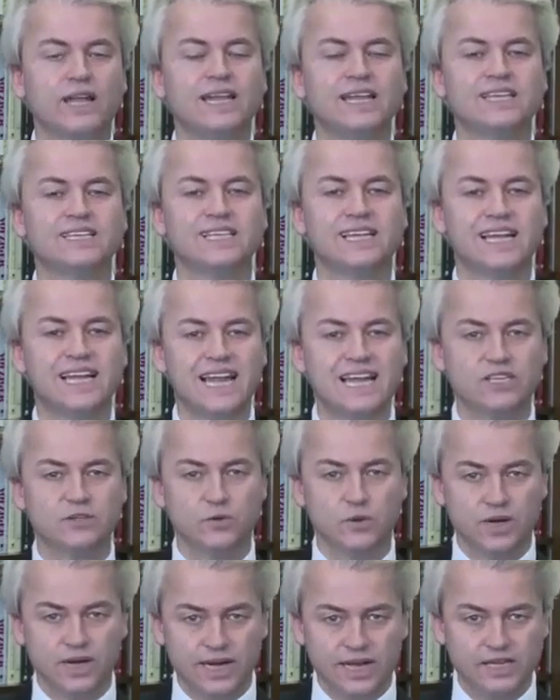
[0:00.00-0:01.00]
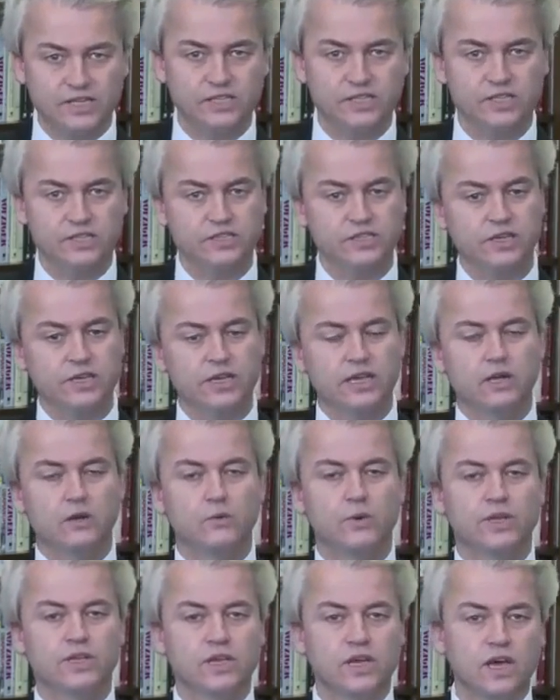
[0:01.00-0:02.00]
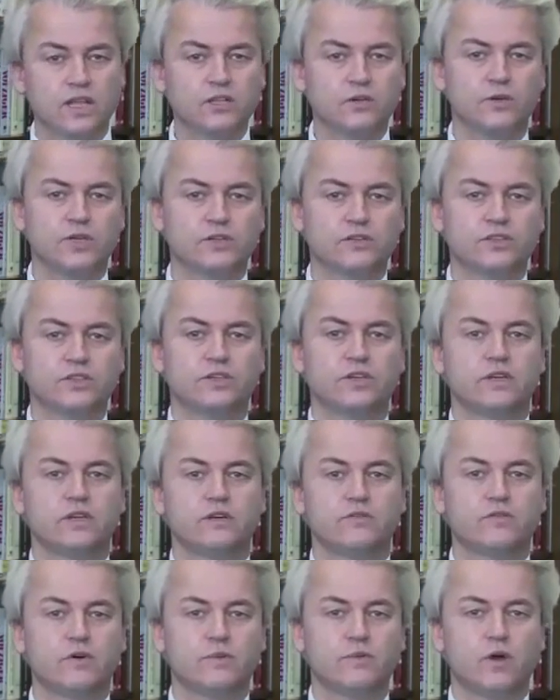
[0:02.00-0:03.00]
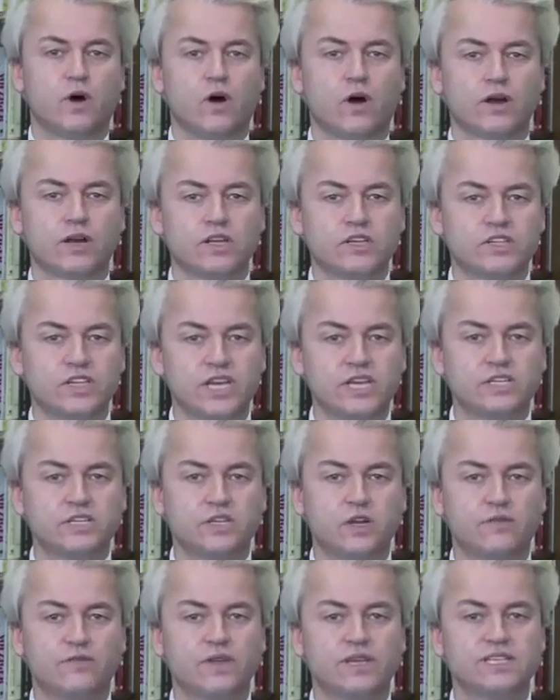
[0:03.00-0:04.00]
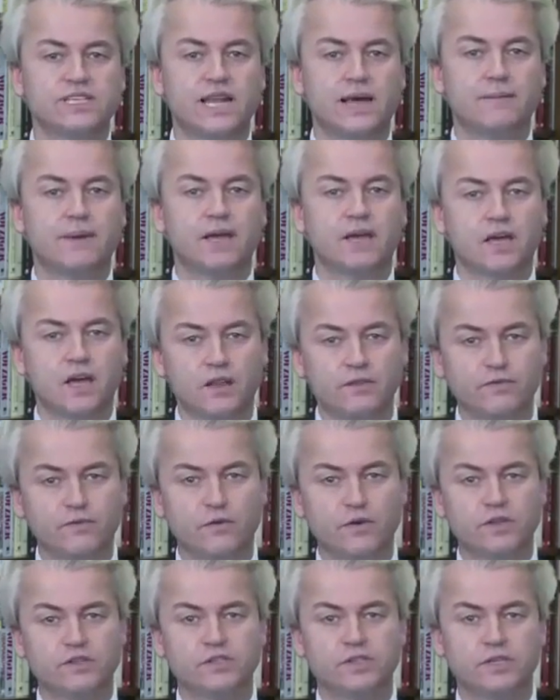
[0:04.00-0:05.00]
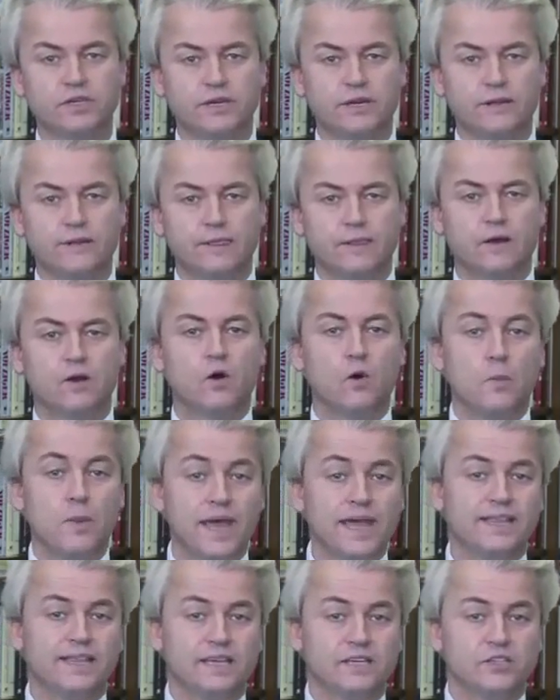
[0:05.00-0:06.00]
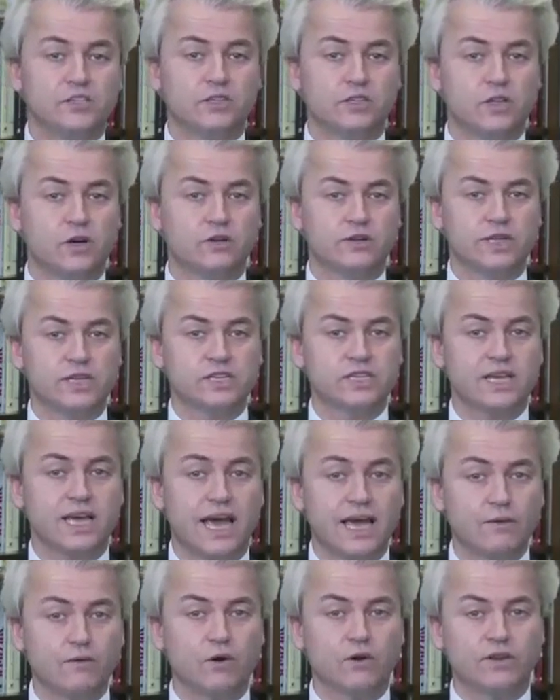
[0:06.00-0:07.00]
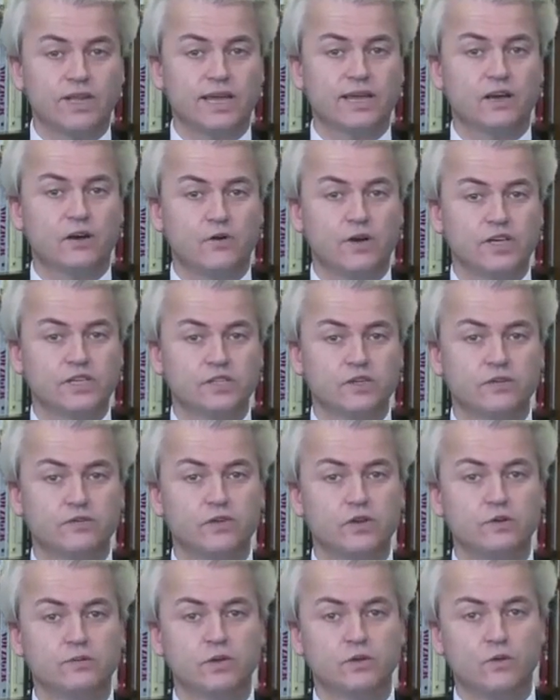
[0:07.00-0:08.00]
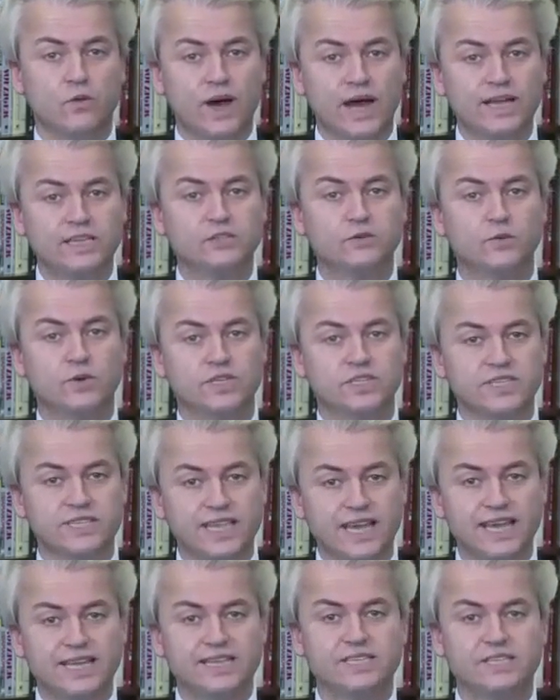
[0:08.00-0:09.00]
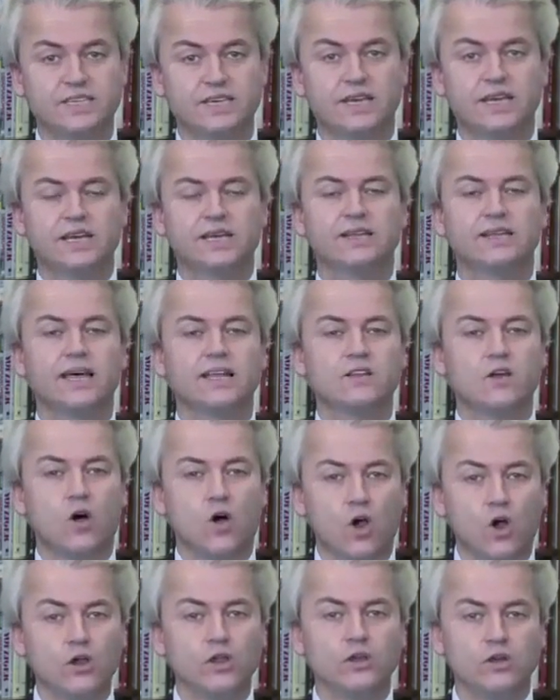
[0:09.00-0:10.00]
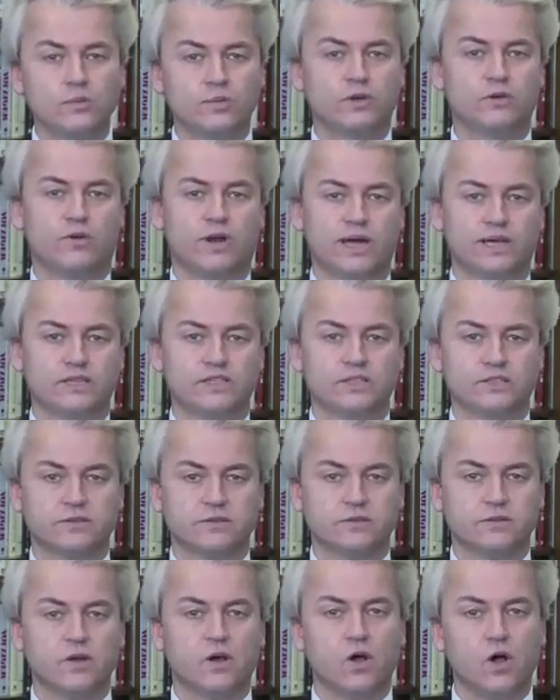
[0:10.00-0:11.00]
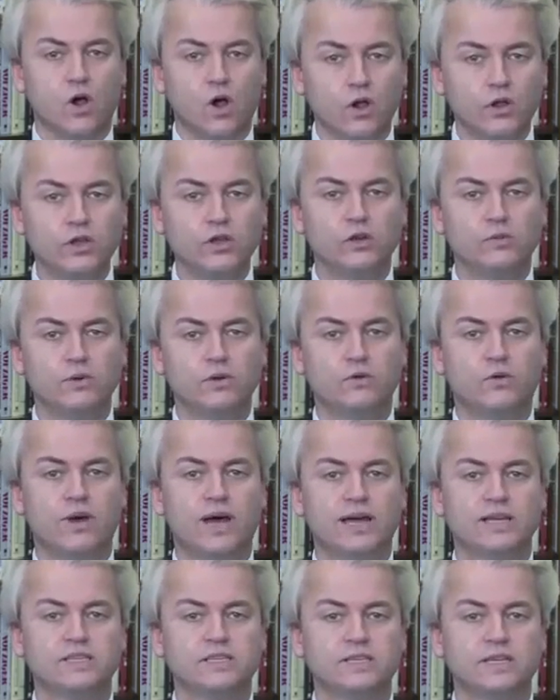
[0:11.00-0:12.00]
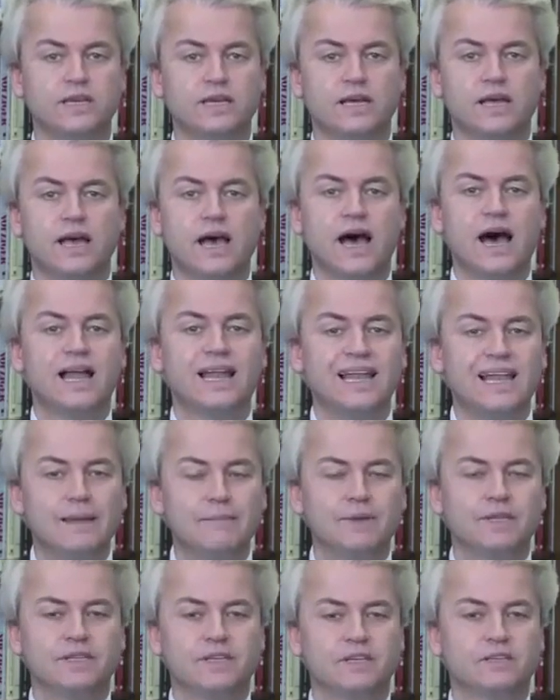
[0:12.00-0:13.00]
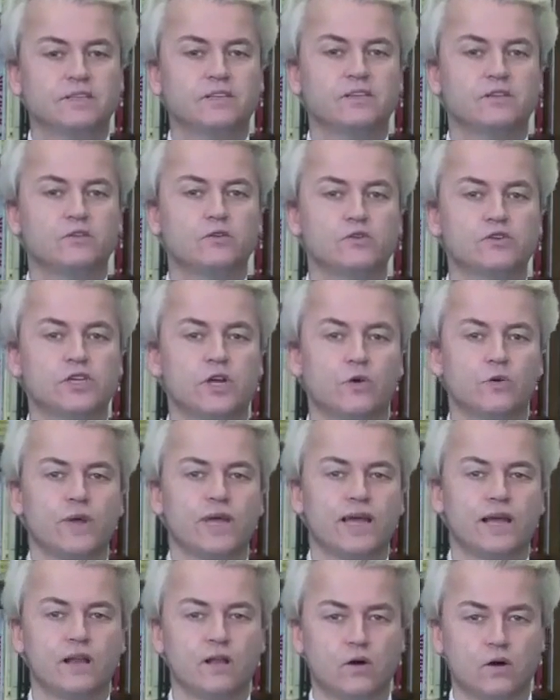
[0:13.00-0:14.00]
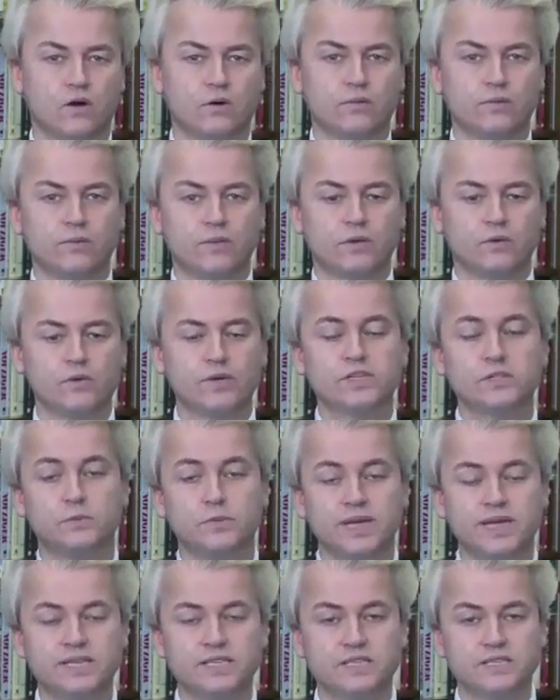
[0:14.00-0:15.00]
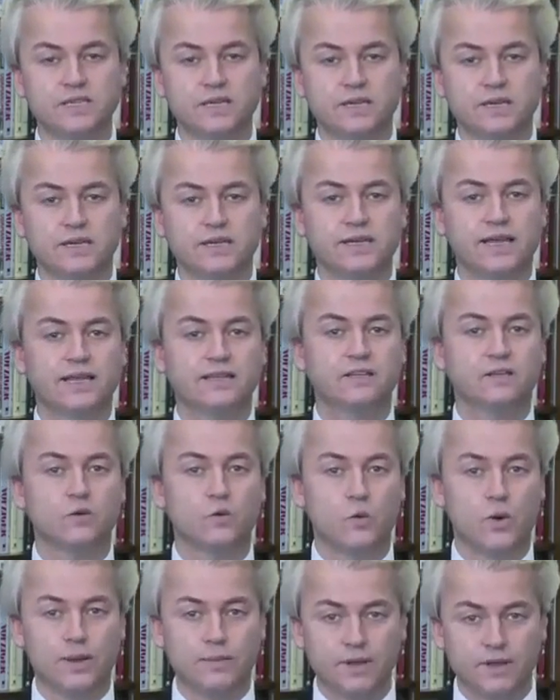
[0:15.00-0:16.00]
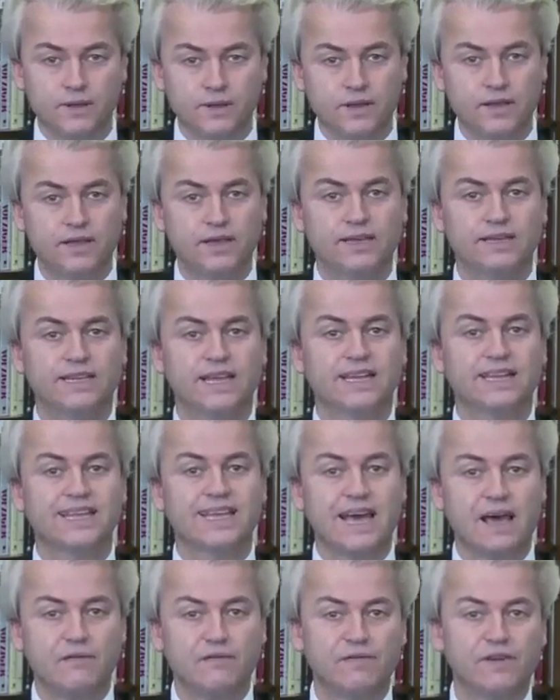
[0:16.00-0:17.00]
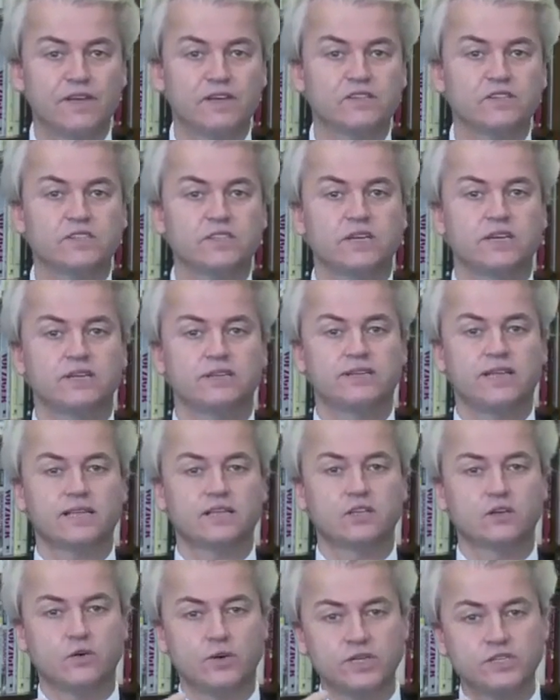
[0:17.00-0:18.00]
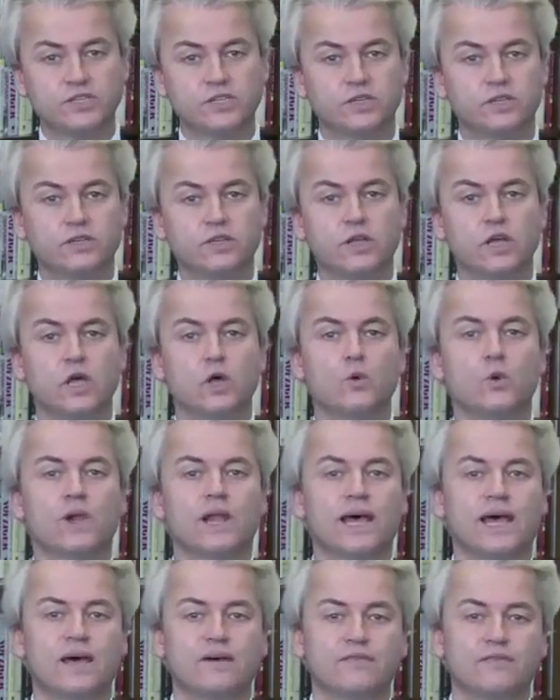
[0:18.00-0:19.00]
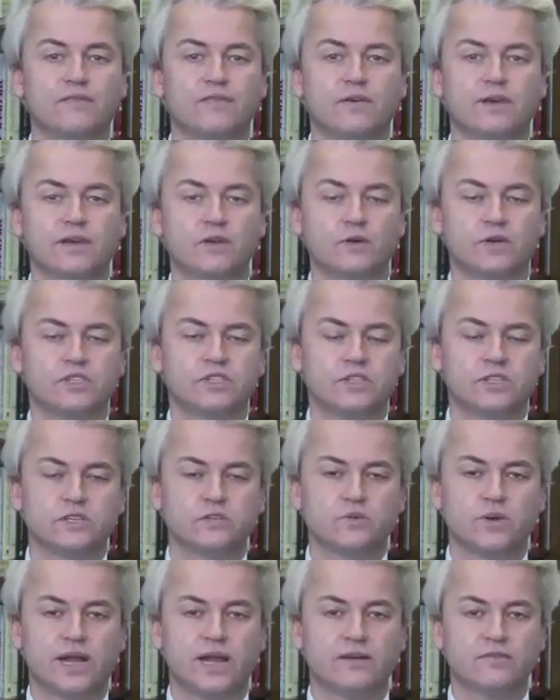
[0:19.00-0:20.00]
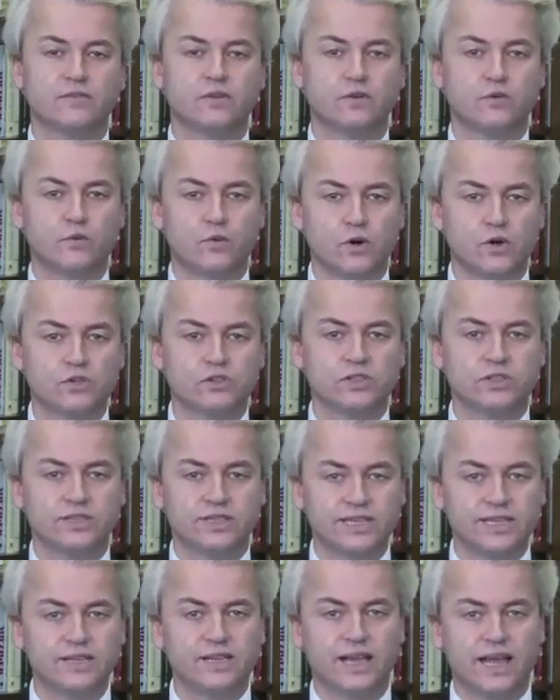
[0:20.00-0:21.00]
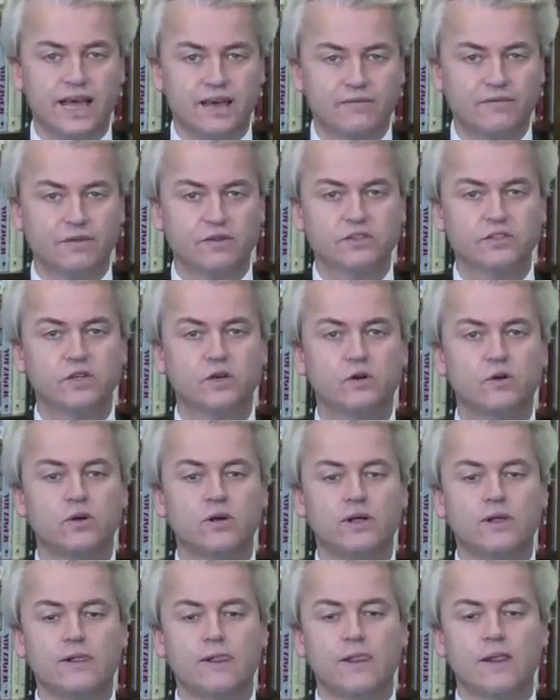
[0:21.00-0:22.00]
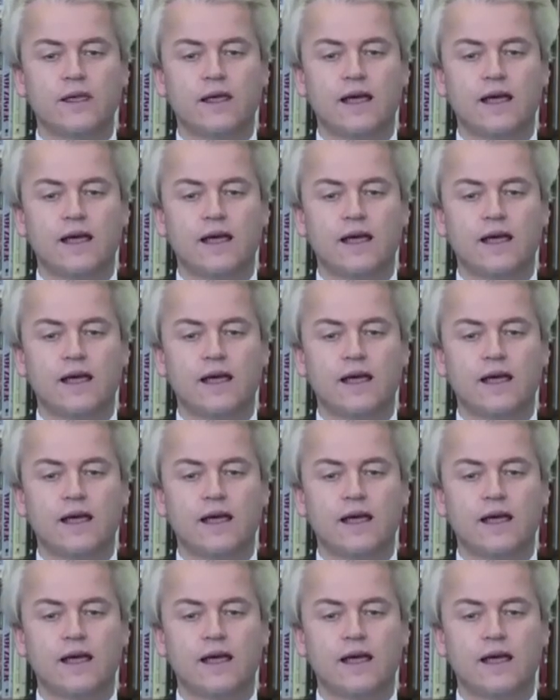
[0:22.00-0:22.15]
or at least less relations, with countries from the Organization of Islamic Conference, who made, as you know, this Cairo Declaration of Human Rights, which states that all human rights are limited to Sharia law, which means that women, that Kafirs, that Christians will have the worst deal ever. So